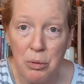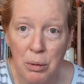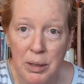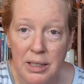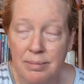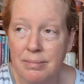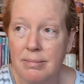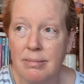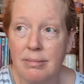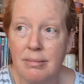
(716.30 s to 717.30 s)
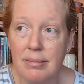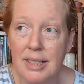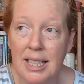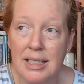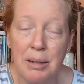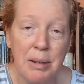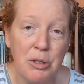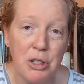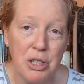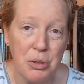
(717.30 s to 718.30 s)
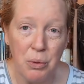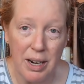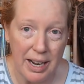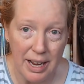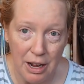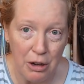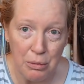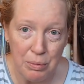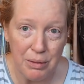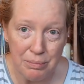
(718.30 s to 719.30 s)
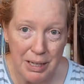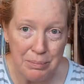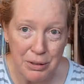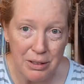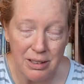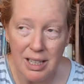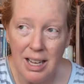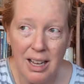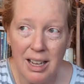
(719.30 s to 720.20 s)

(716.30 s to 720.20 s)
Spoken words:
woman, and sometimes you just want to help people.